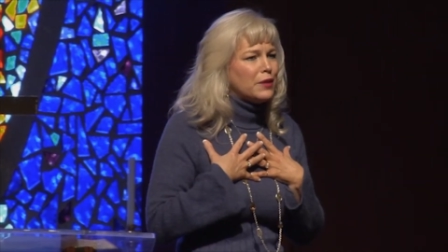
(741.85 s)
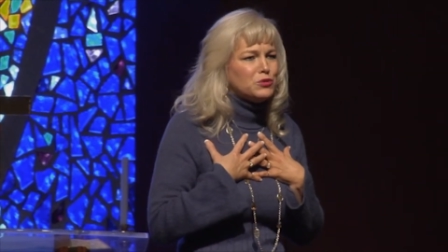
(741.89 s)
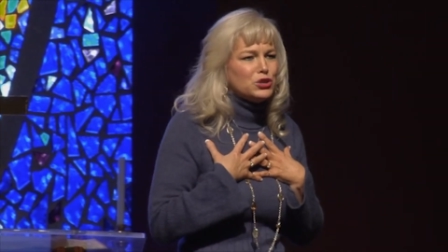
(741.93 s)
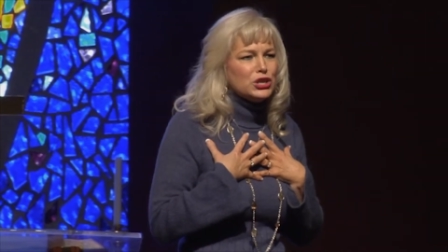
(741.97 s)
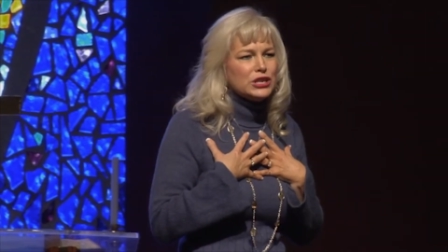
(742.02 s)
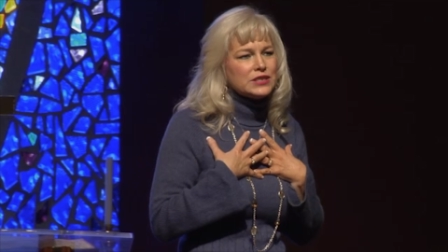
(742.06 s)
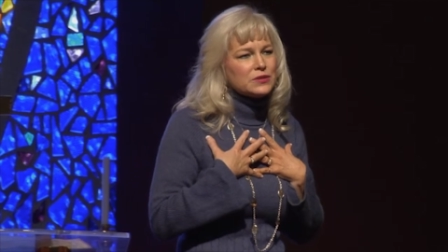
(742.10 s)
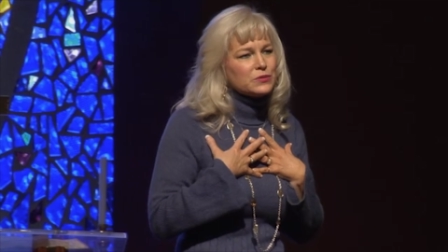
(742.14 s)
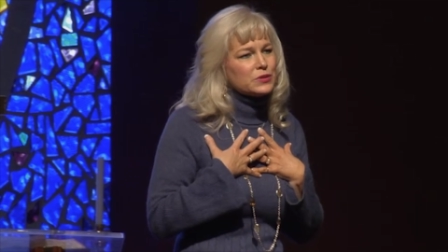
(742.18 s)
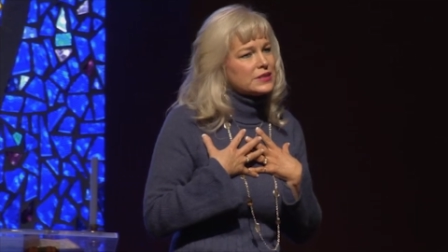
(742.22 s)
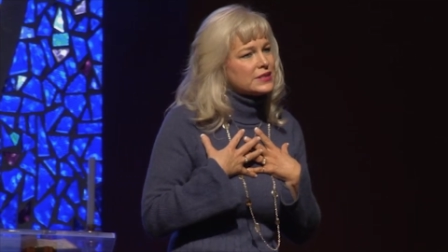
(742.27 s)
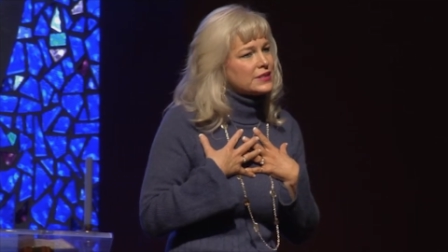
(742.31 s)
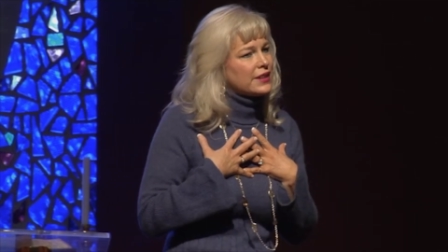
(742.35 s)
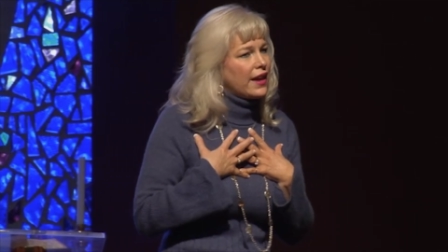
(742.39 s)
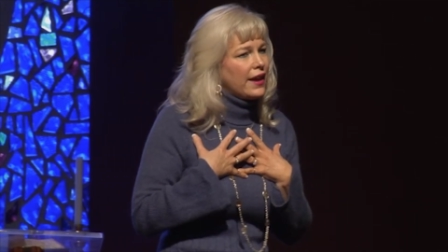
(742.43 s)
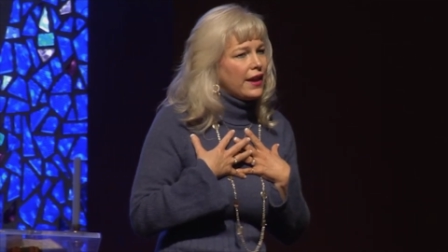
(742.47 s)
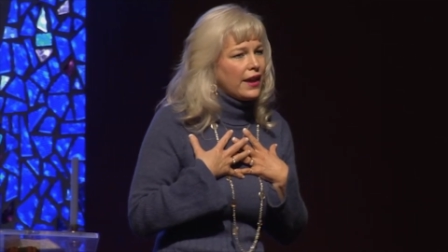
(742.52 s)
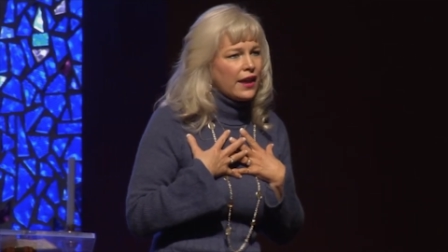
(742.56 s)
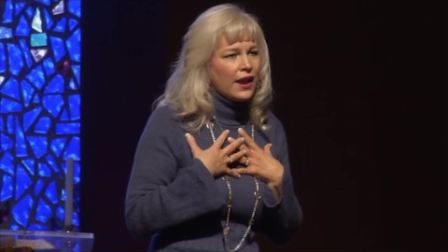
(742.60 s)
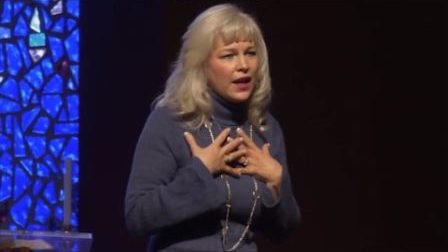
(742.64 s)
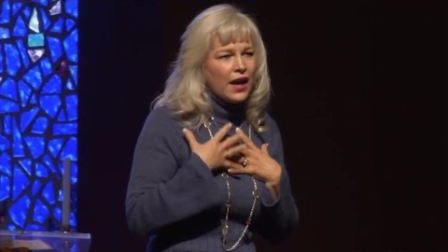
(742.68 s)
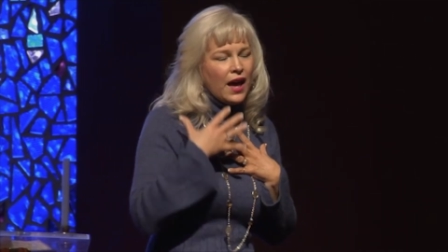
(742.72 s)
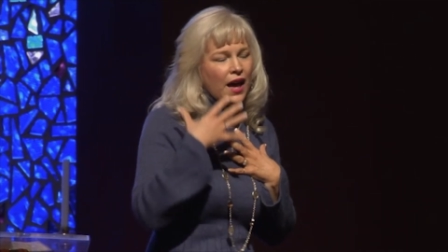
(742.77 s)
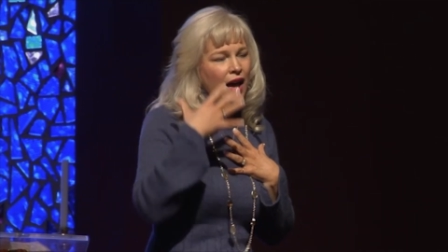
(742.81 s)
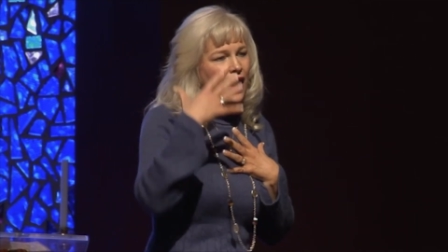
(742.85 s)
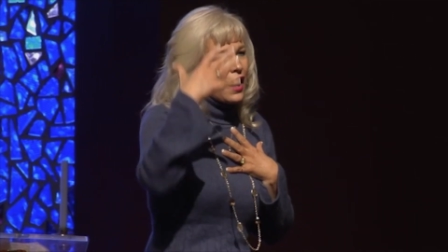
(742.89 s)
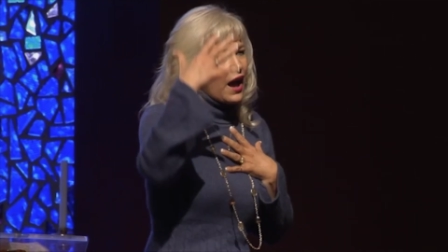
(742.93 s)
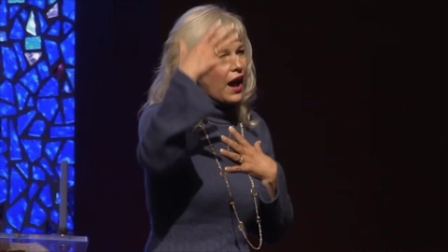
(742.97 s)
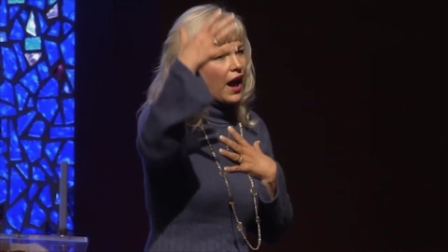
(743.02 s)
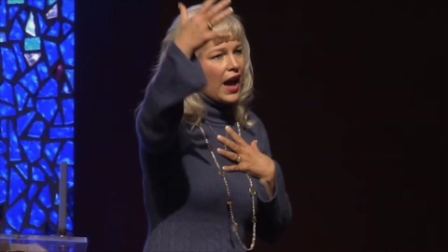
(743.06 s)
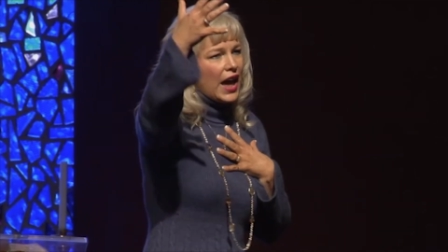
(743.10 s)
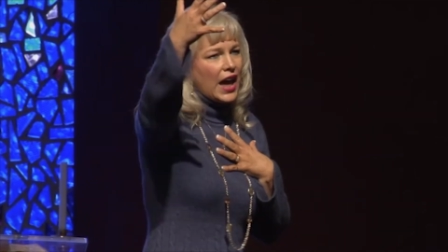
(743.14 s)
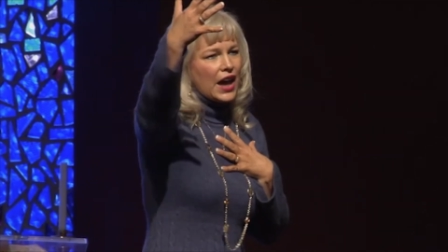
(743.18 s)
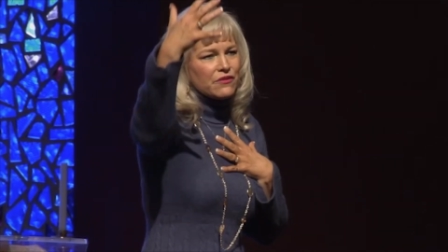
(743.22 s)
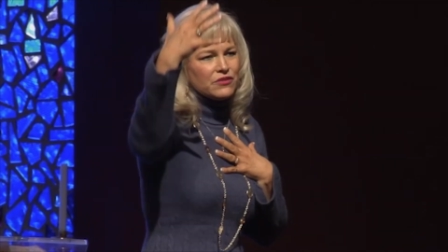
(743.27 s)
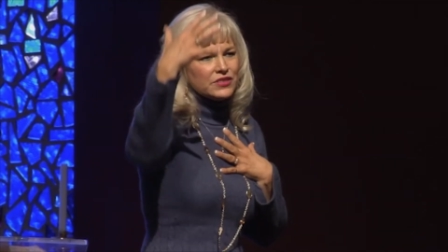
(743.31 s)
Jesus is saying,
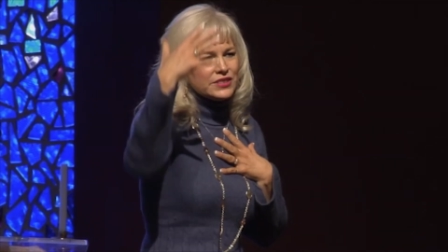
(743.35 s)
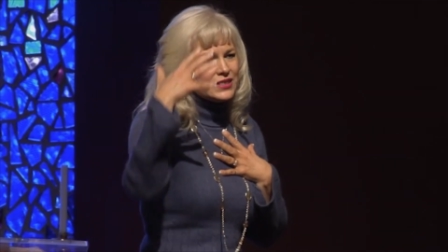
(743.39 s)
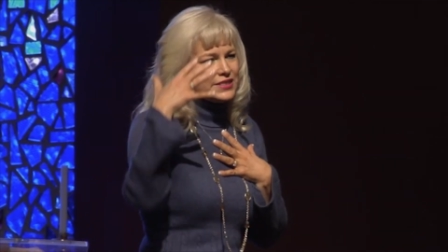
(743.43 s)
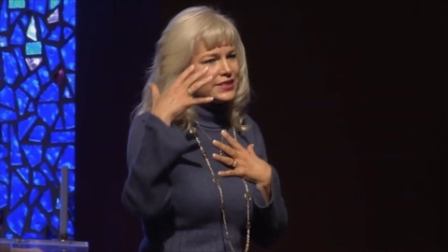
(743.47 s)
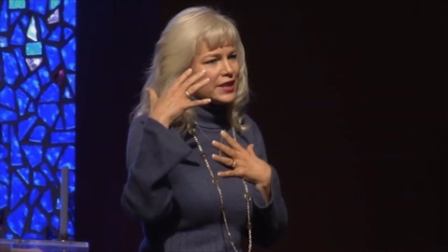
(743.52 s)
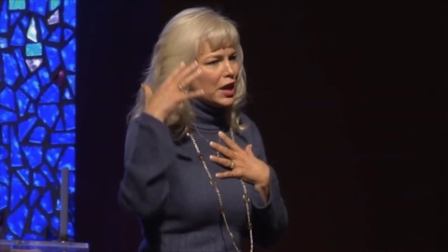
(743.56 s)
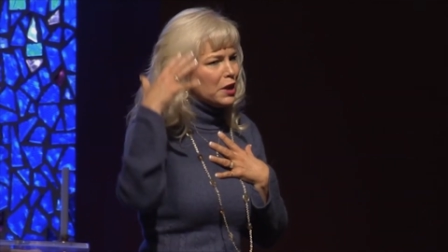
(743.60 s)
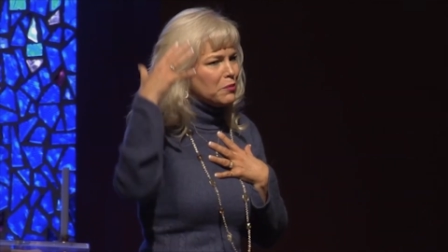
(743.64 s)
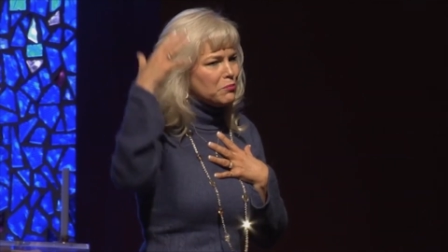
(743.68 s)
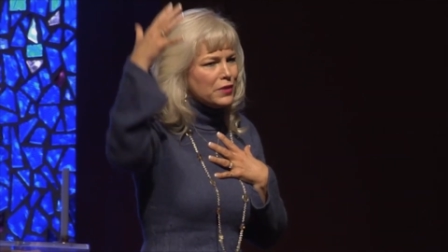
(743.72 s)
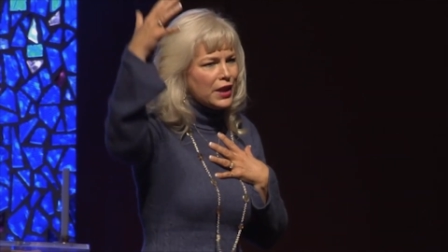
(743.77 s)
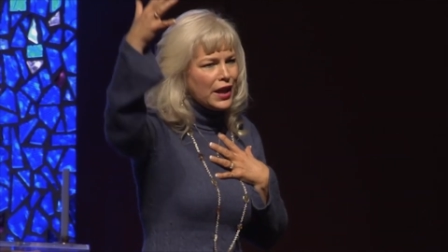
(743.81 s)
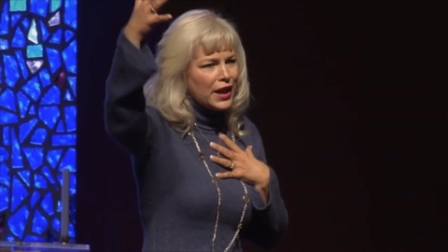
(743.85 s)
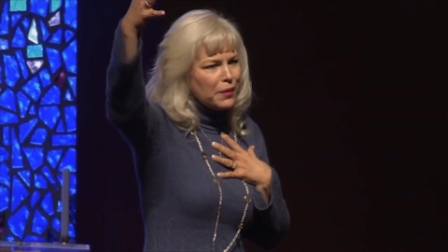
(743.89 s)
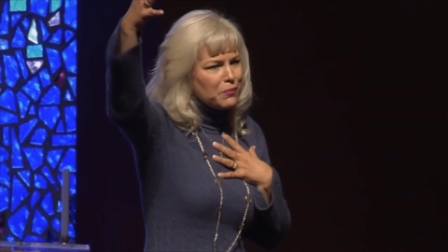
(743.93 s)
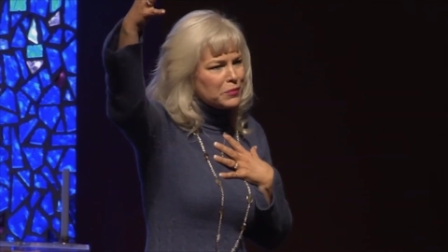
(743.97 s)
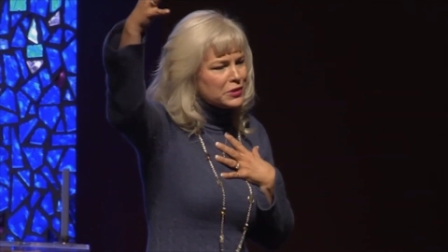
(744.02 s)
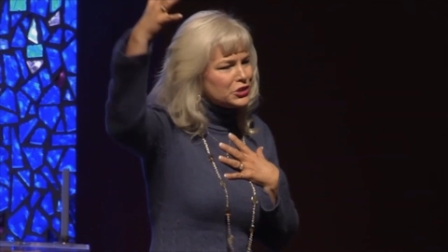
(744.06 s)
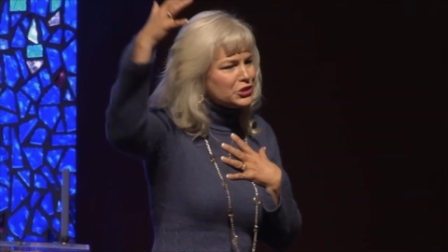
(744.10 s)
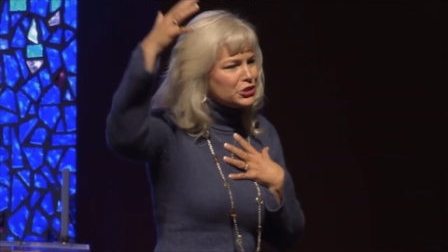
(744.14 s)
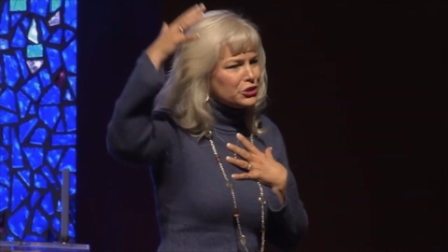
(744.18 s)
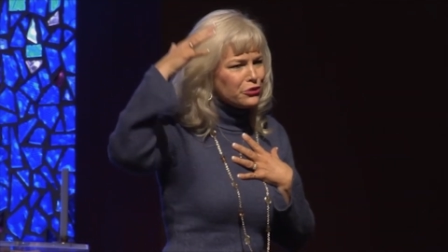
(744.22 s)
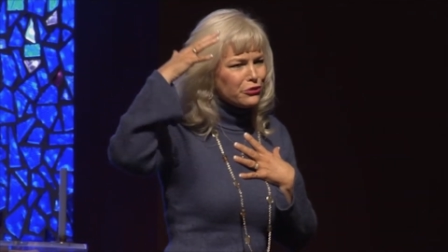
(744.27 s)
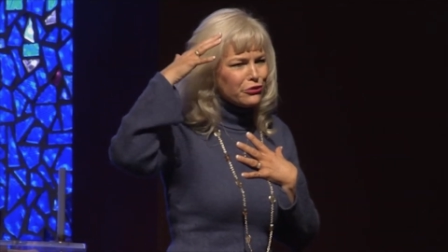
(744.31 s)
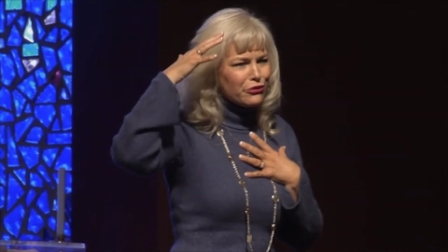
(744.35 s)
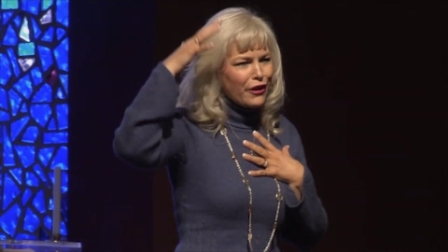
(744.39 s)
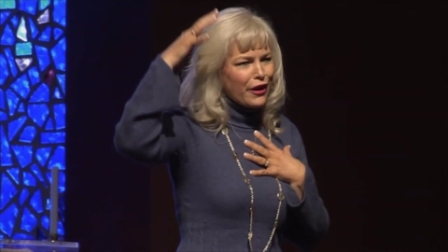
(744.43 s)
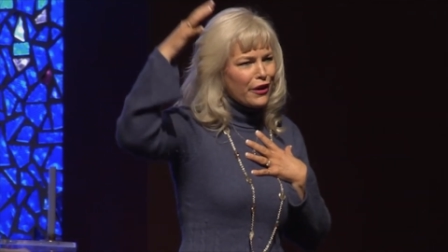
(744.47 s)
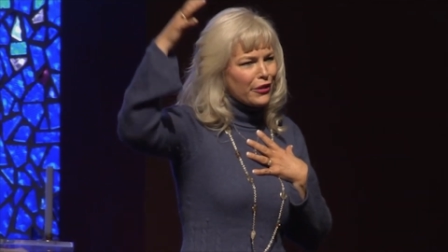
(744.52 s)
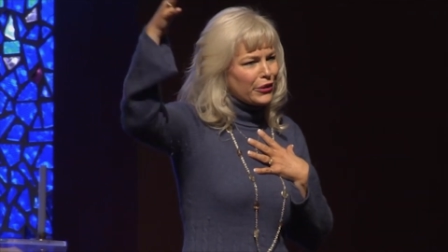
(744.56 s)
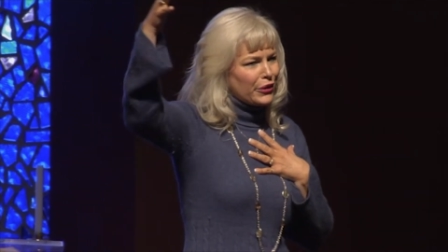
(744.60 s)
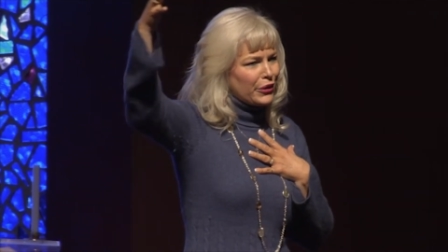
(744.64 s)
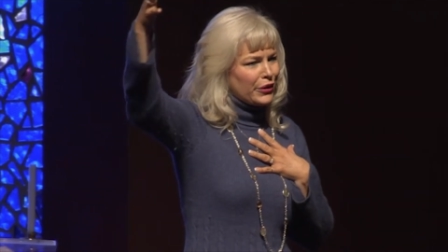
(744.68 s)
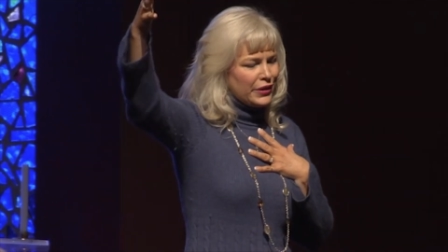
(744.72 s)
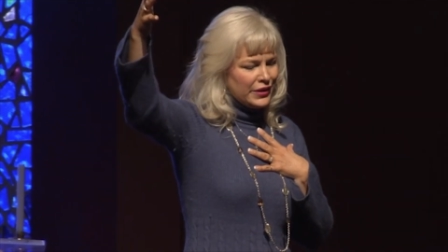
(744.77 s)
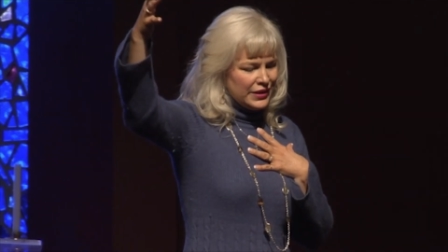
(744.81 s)
I have the same name as you,
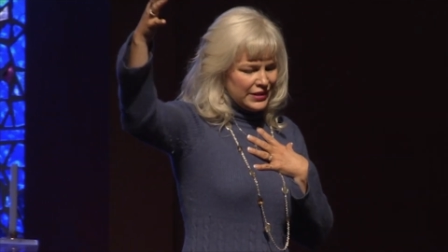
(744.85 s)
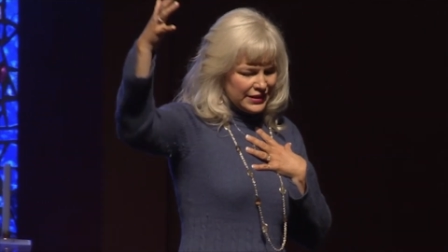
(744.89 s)
Father,